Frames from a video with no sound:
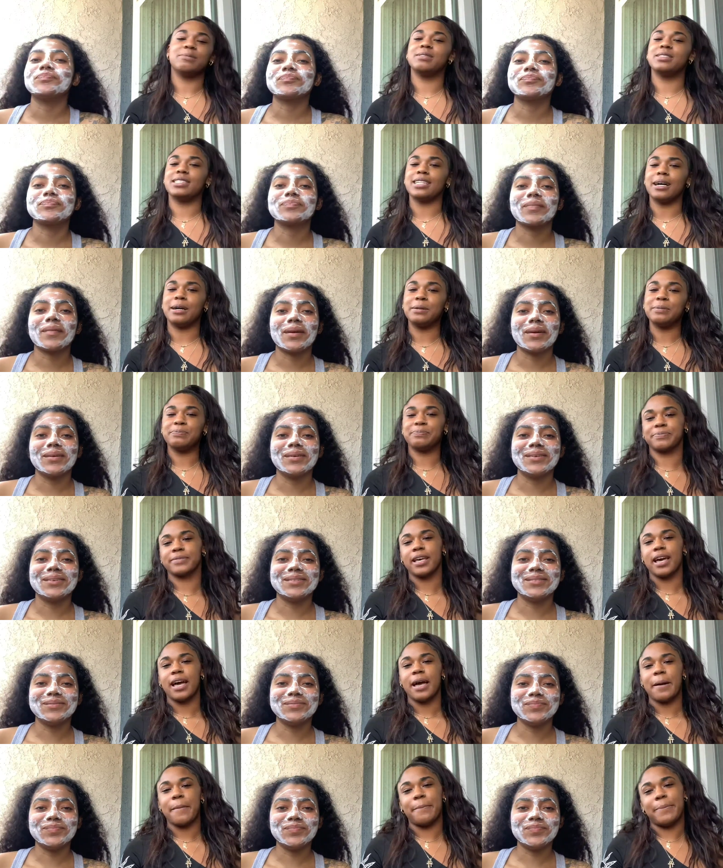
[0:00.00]
Speaker 1: So,
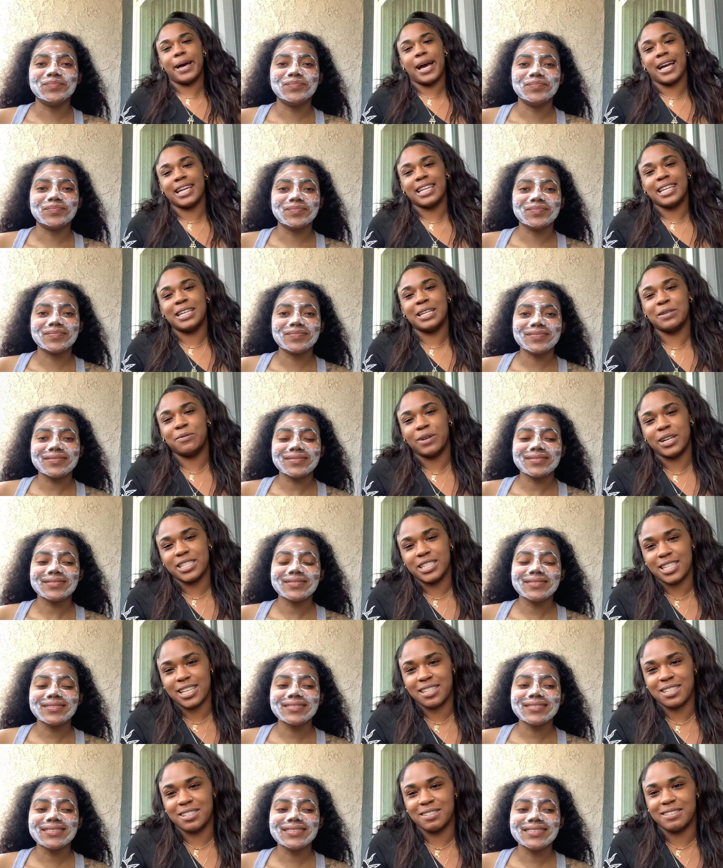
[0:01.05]
back in
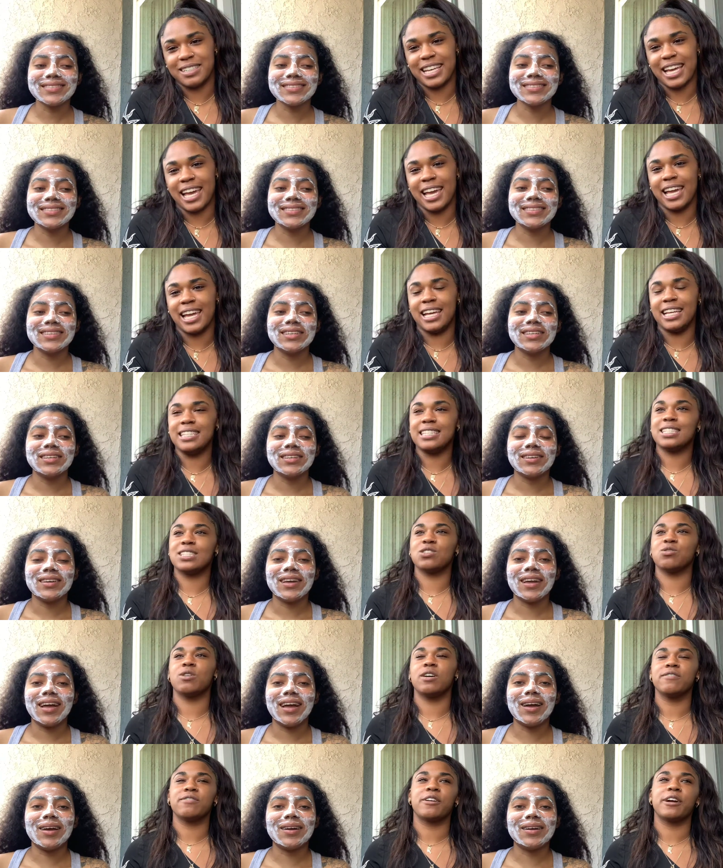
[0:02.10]
Westchester days,
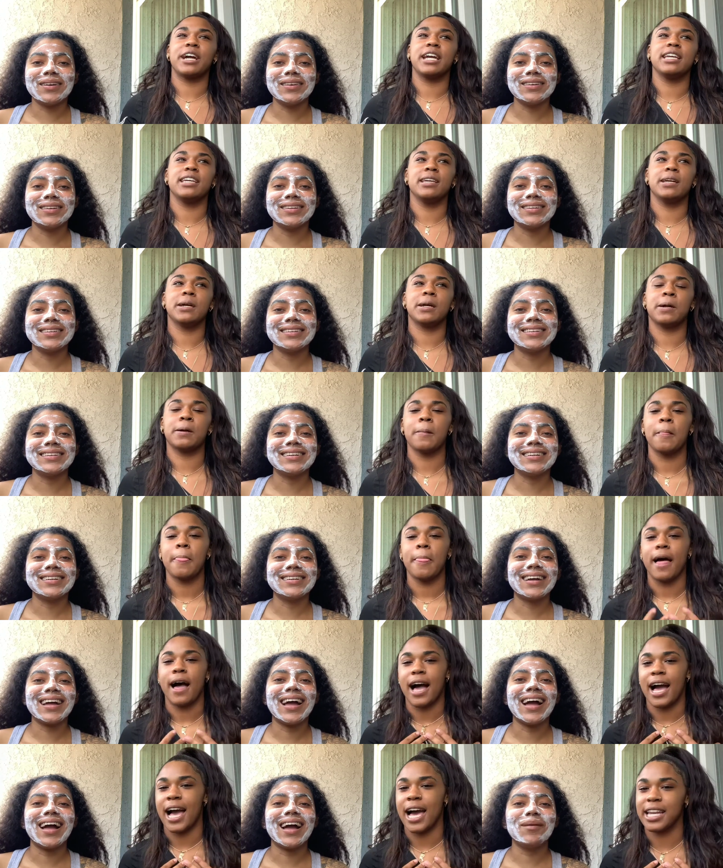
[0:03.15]
twelfth grade year,
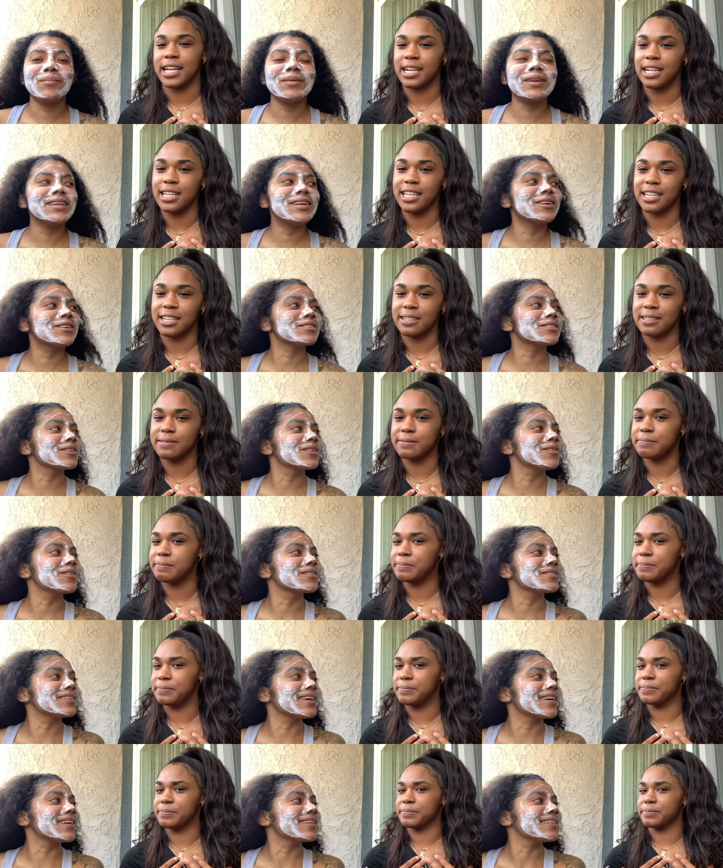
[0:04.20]
Speaker 2: I had. How many years ago was
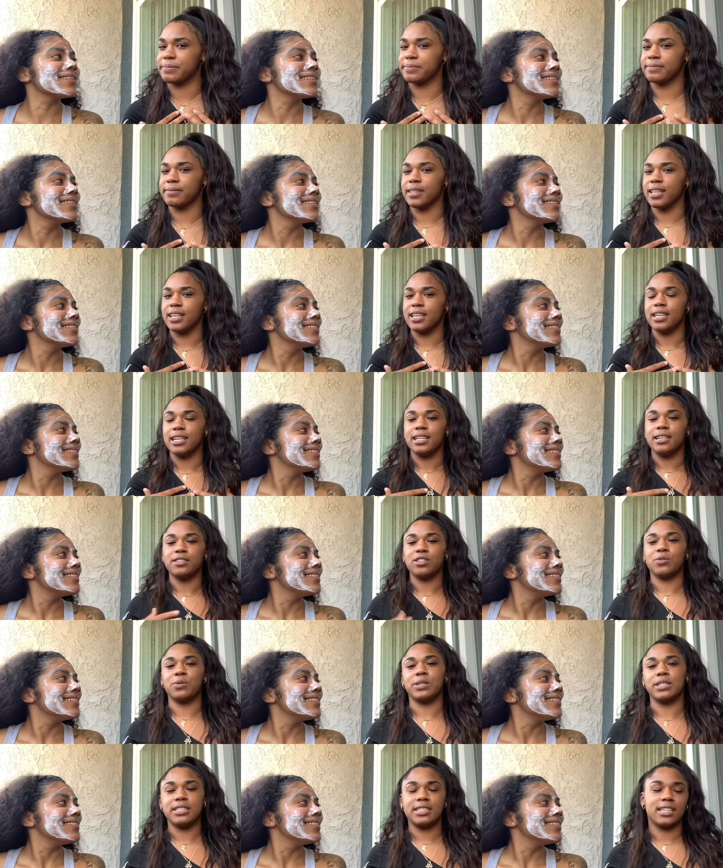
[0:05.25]
that?
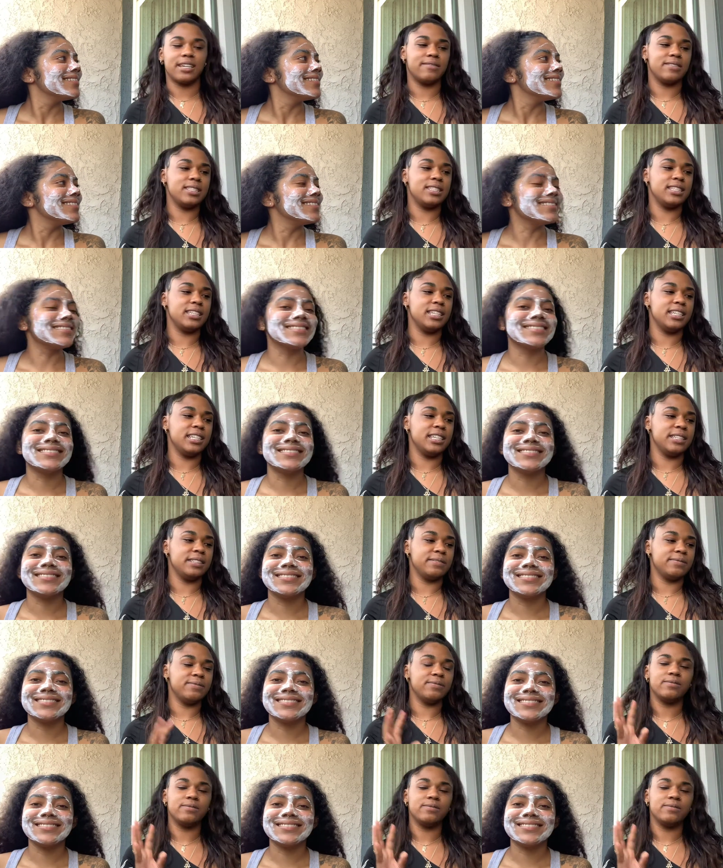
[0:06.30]
Speaker 1: twenty seventeen.